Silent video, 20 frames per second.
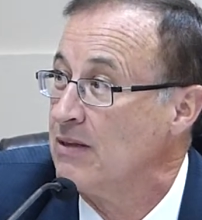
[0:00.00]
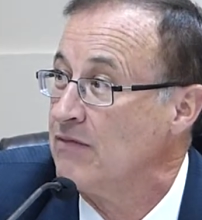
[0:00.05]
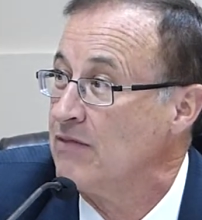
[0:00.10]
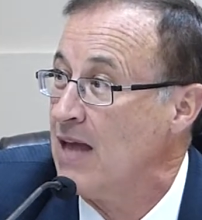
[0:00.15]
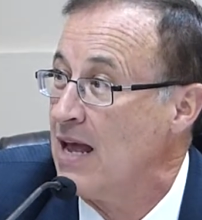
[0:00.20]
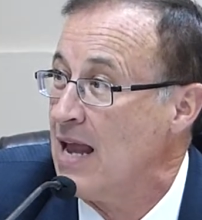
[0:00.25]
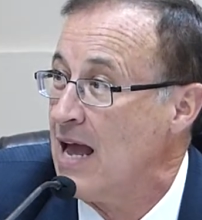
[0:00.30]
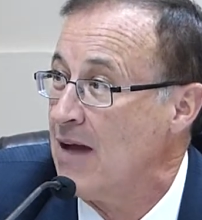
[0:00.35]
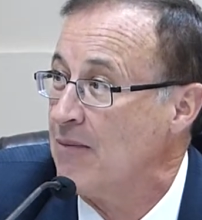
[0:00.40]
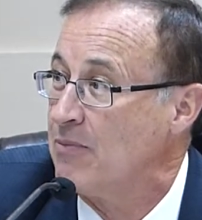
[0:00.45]
if
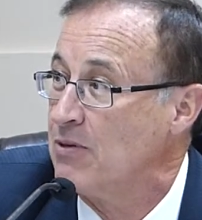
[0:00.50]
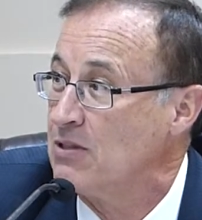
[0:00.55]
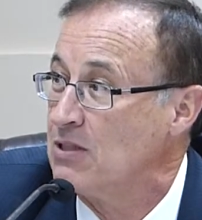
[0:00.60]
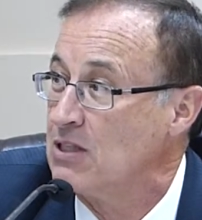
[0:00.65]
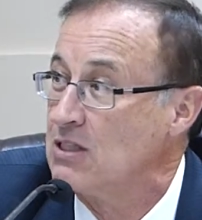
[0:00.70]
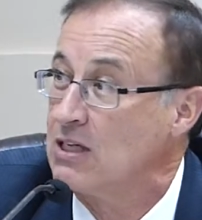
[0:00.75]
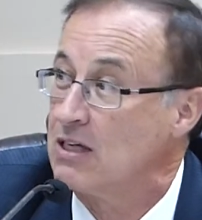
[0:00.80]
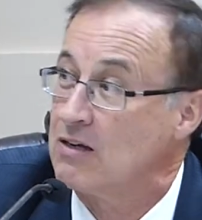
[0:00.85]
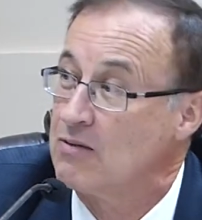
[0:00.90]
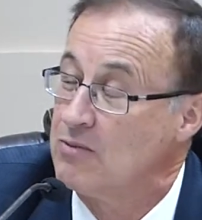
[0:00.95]
that happens,
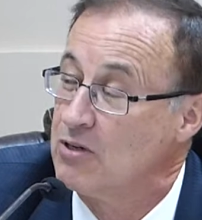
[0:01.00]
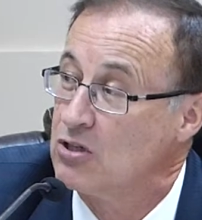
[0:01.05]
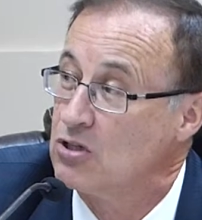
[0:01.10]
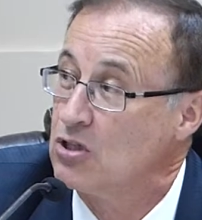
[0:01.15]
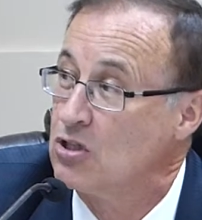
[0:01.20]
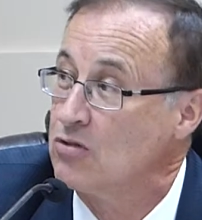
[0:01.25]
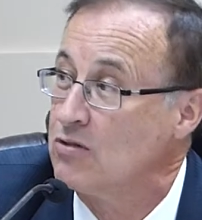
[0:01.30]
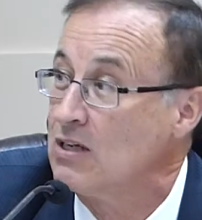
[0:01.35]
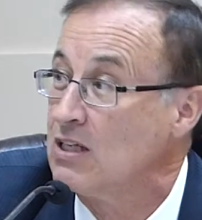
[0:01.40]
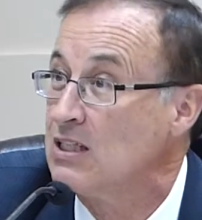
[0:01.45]
it's a
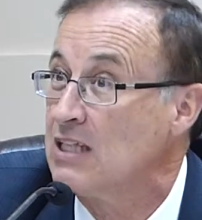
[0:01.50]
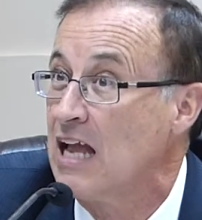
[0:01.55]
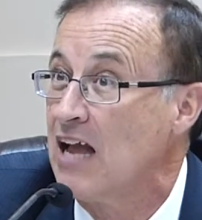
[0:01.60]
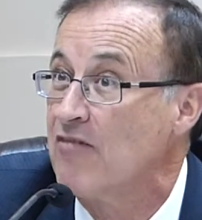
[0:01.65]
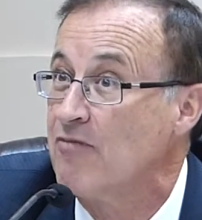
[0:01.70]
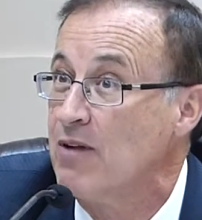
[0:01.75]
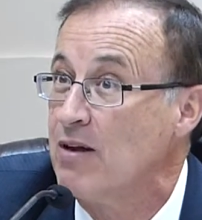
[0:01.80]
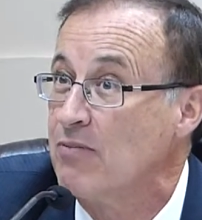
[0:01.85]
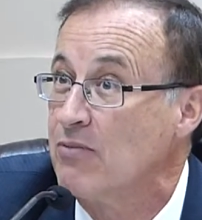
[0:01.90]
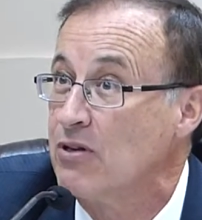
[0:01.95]
commissioner and a
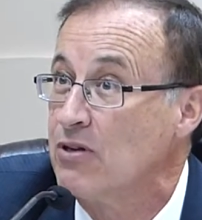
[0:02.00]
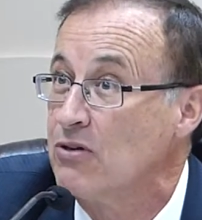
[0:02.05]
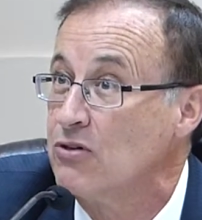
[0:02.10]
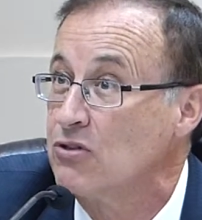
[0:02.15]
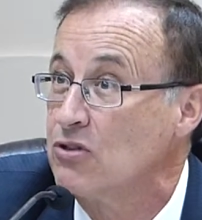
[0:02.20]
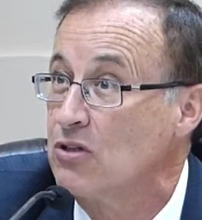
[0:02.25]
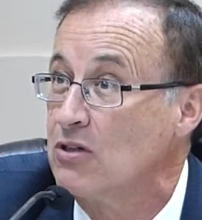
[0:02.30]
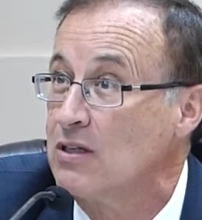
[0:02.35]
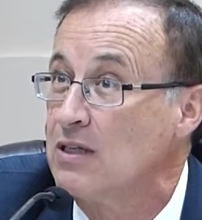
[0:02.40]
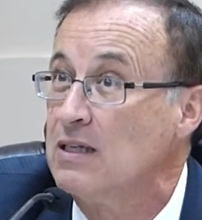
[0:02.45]
staff member
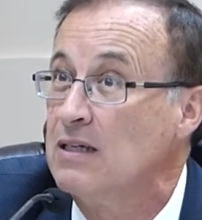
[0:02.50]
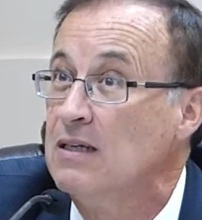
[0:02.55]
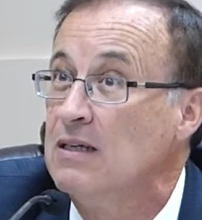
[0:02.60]
usually.